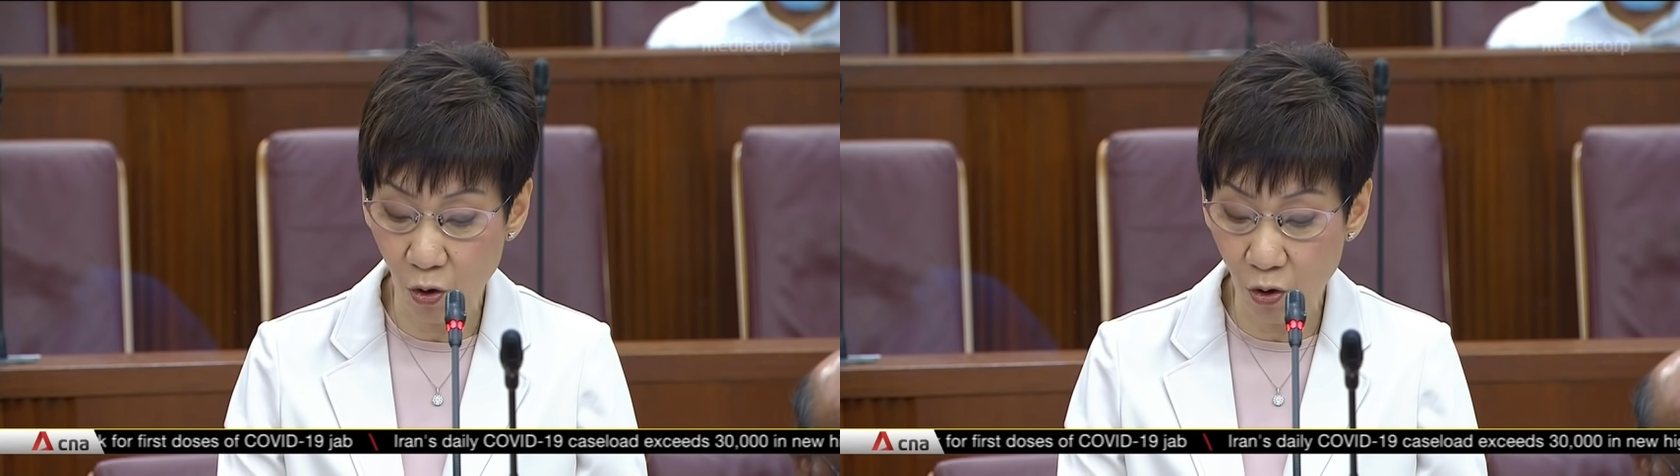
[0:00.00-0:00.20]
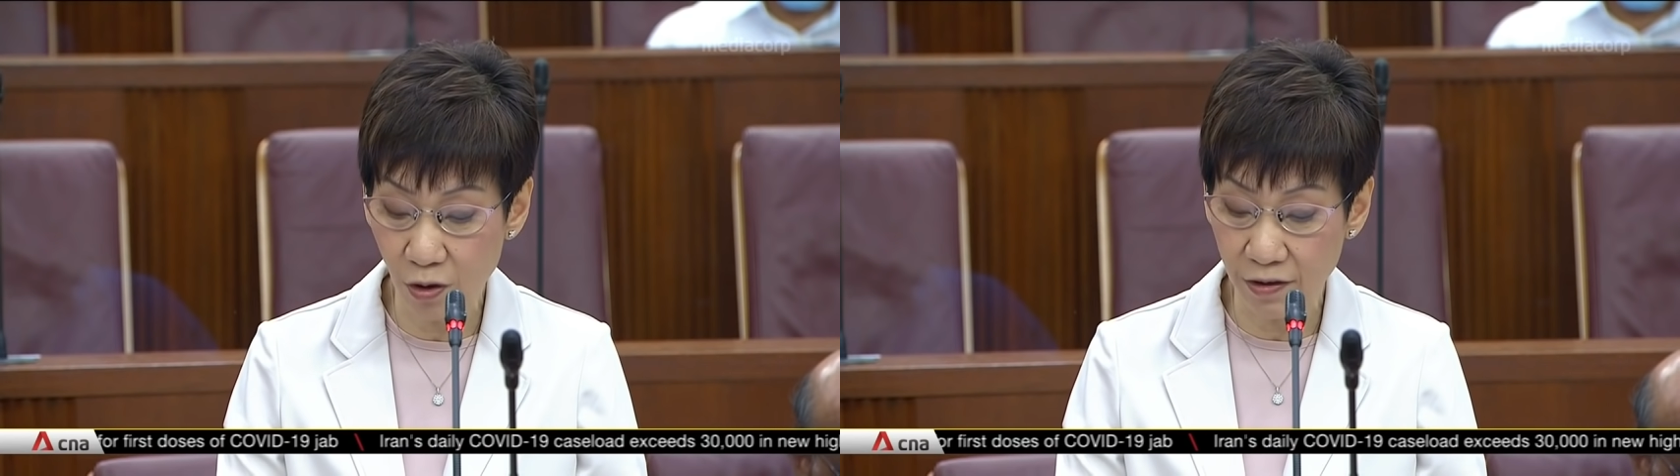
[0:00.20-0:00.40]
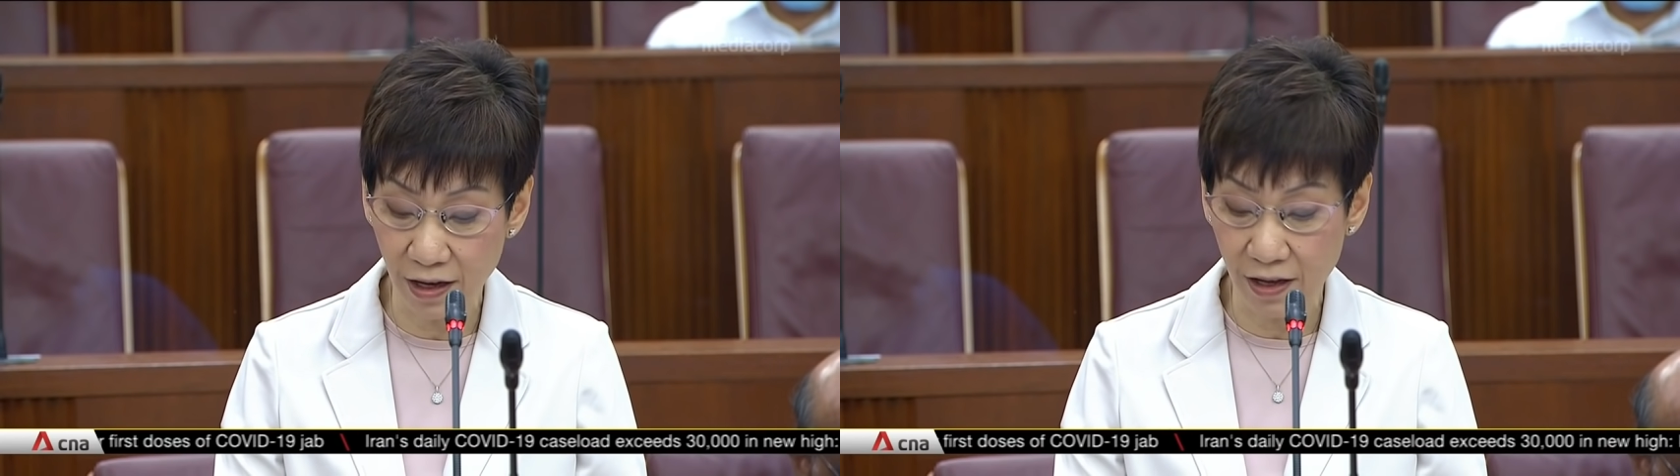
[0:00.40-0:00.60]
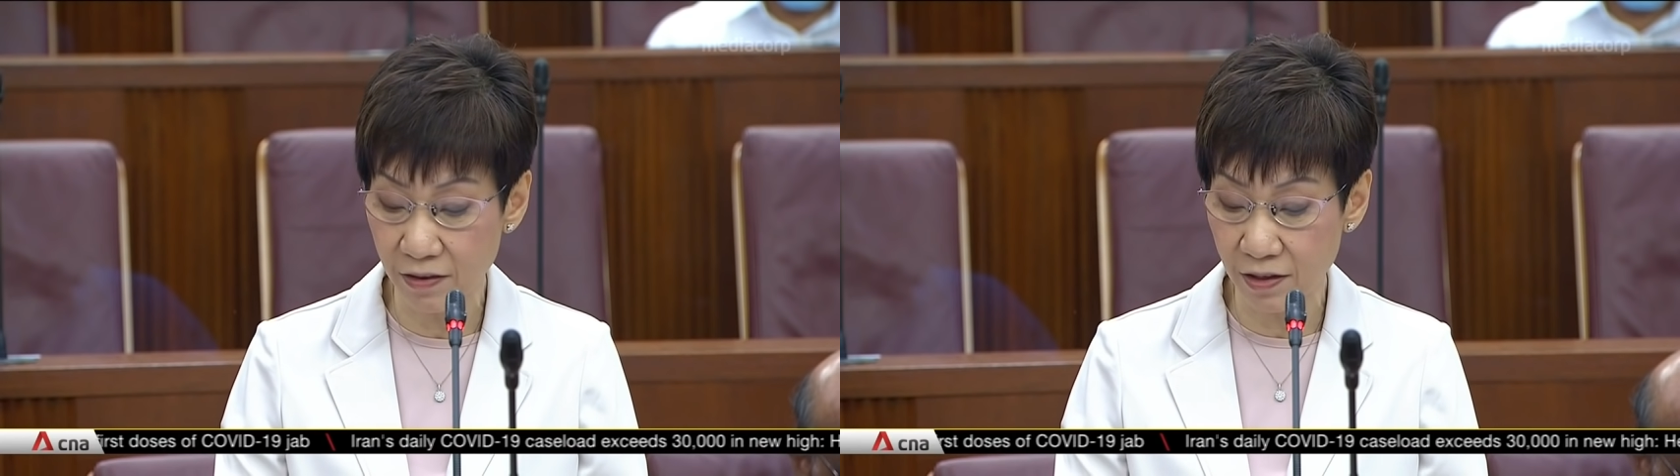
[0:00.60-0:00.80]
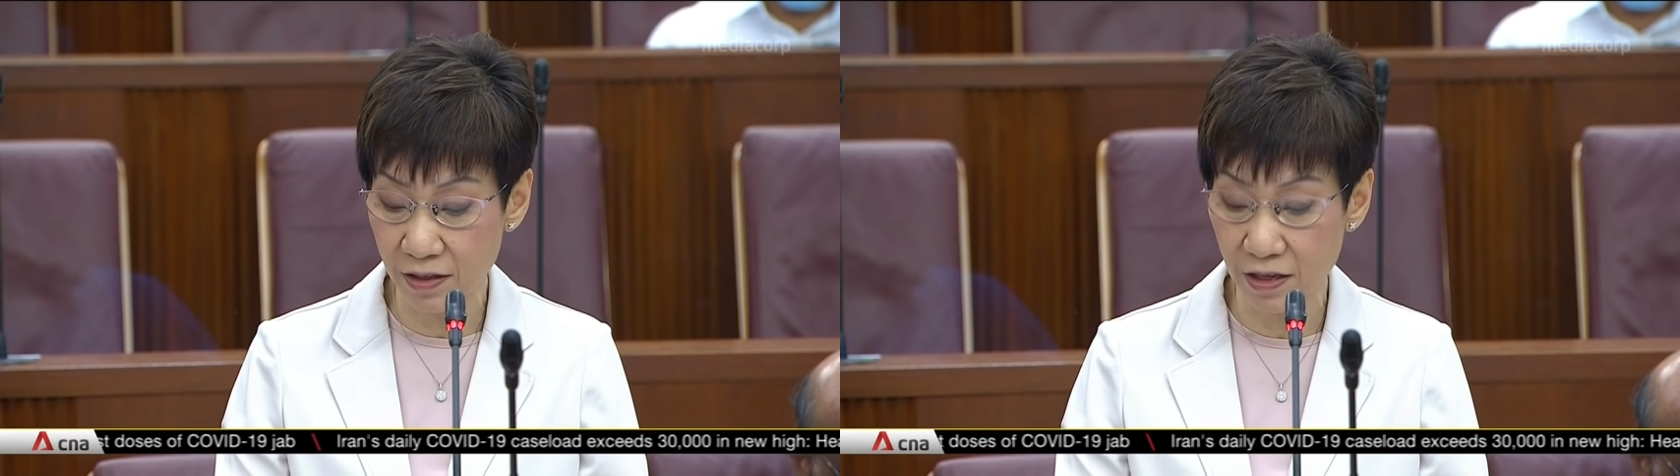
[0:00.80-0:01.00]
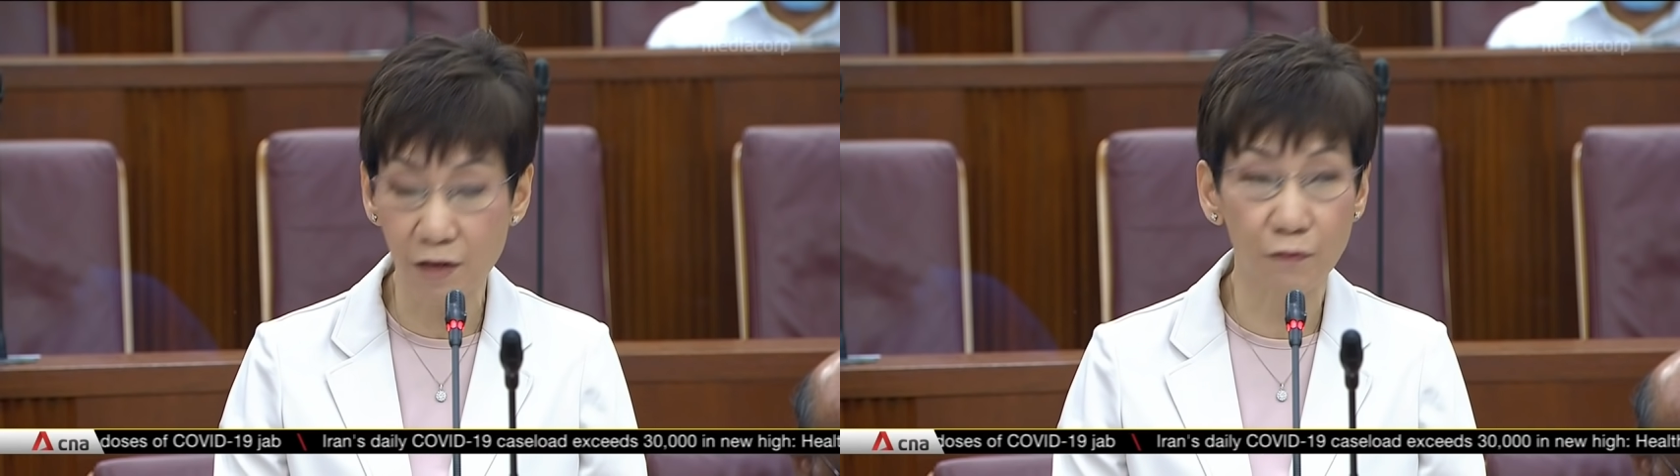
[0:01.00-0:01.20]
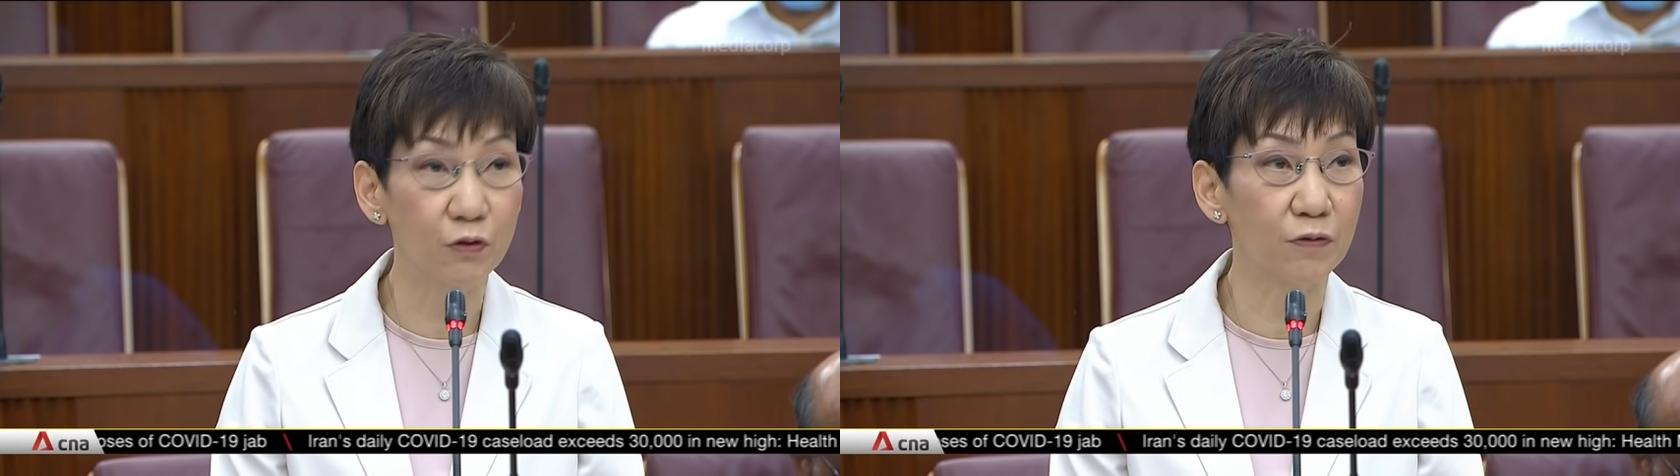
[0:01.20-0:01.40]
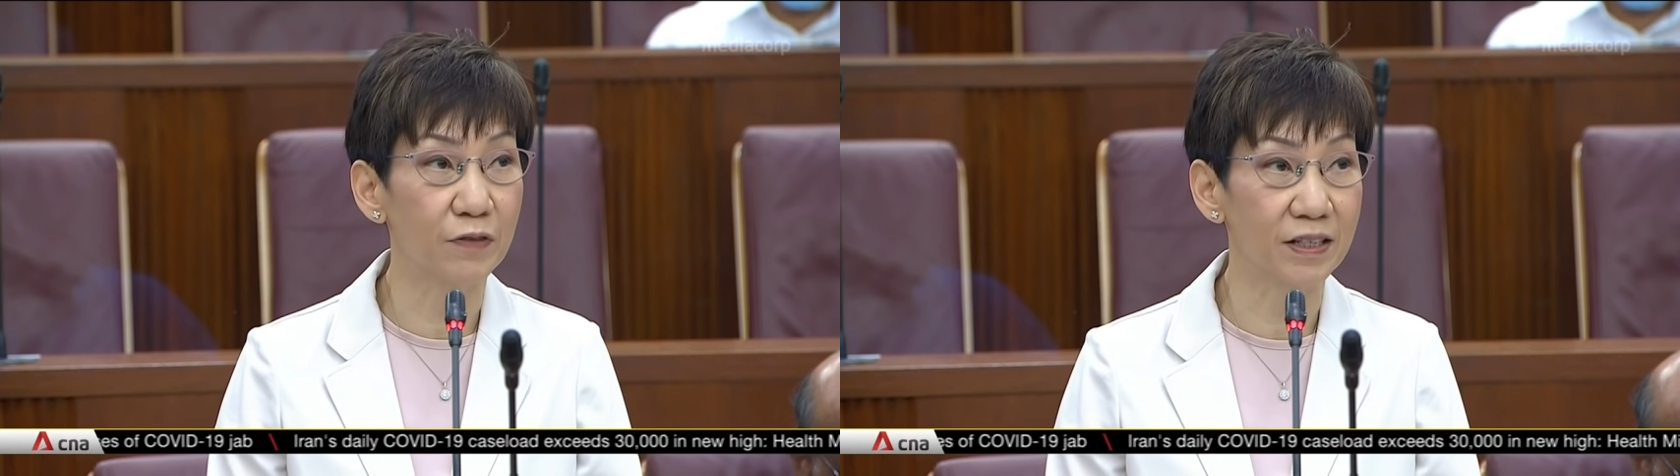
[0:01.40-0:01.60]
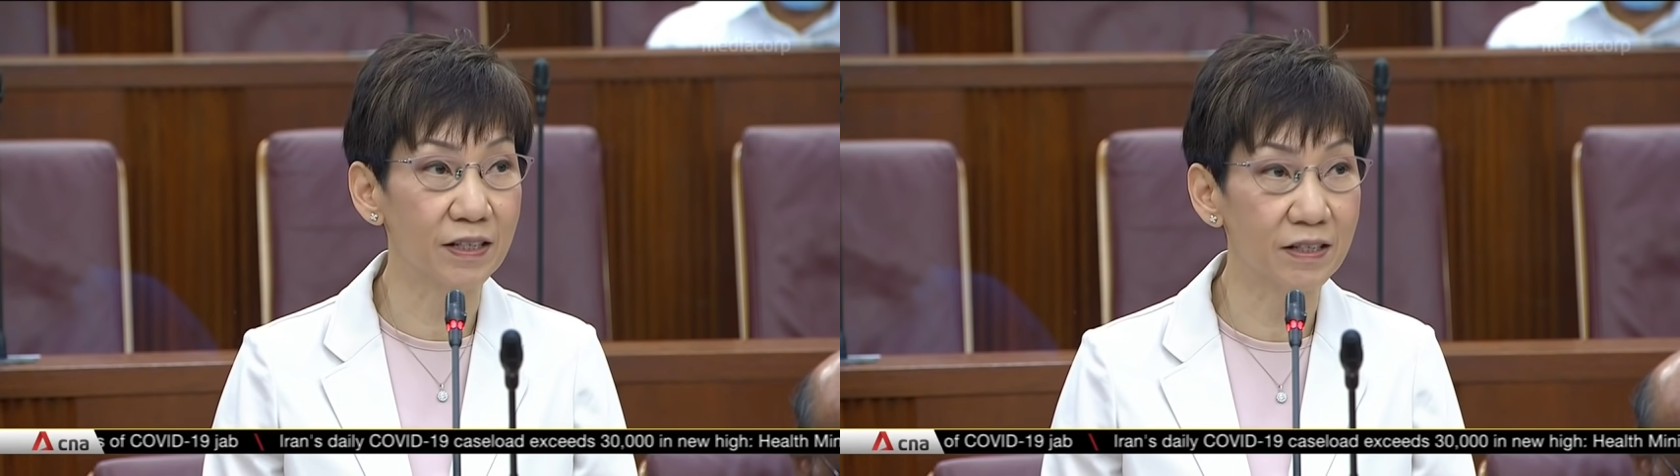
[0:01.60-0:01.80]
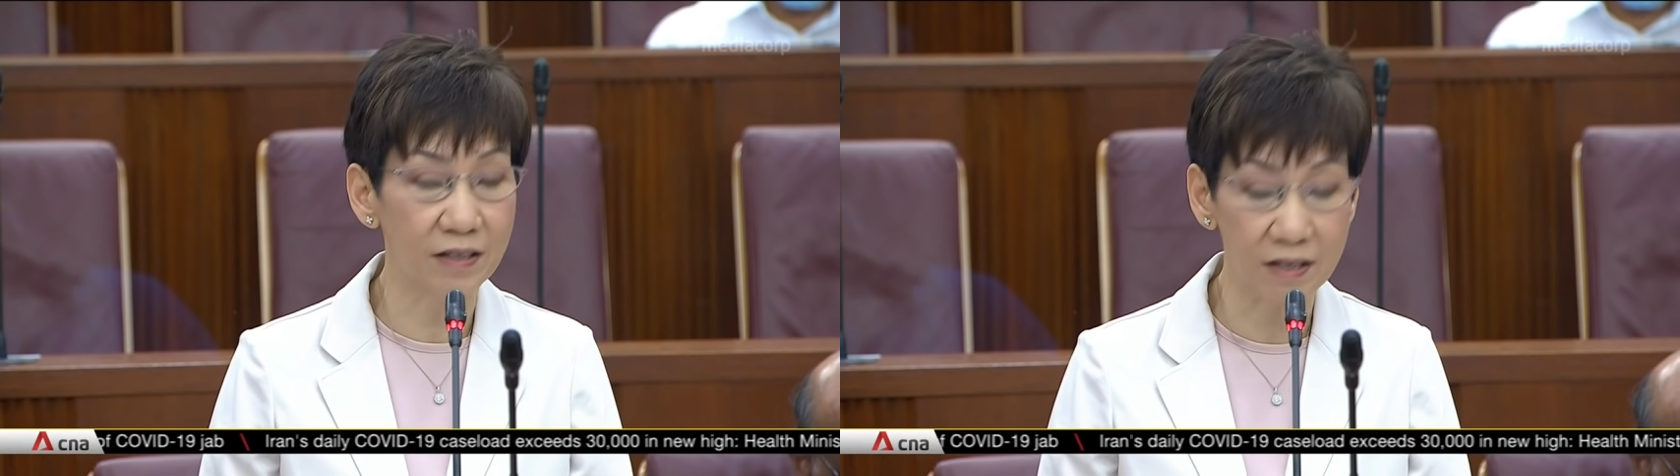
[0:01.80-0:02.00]
all the other key food
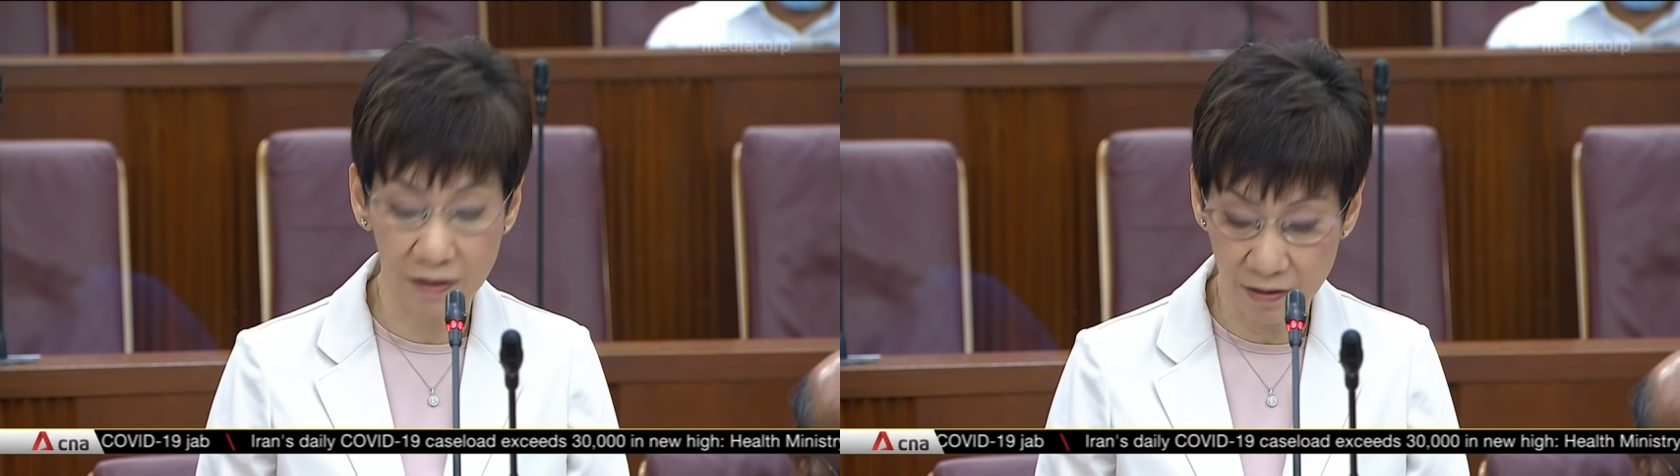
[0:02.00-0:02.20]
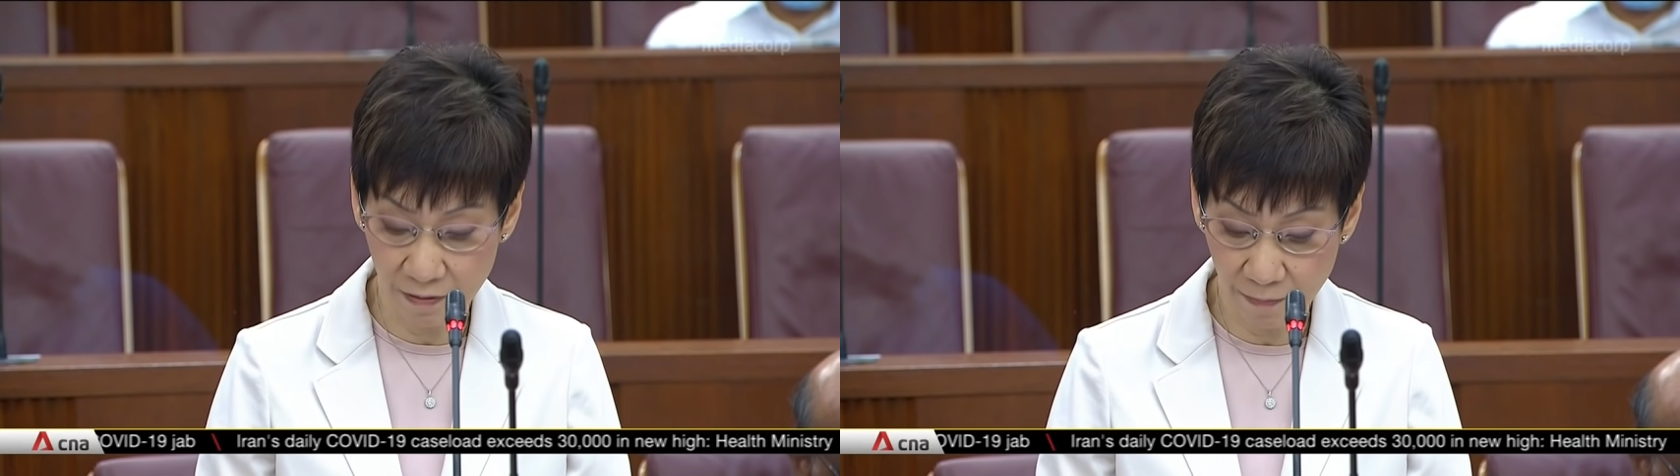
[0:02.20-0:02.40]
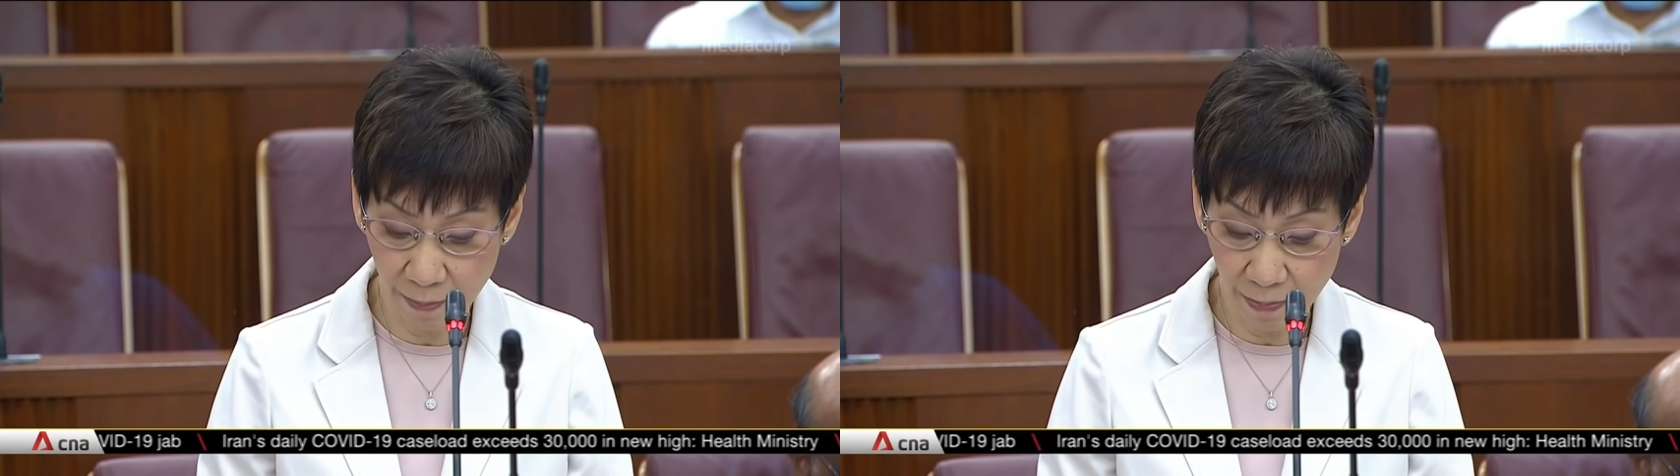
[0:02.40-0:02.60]
facilities.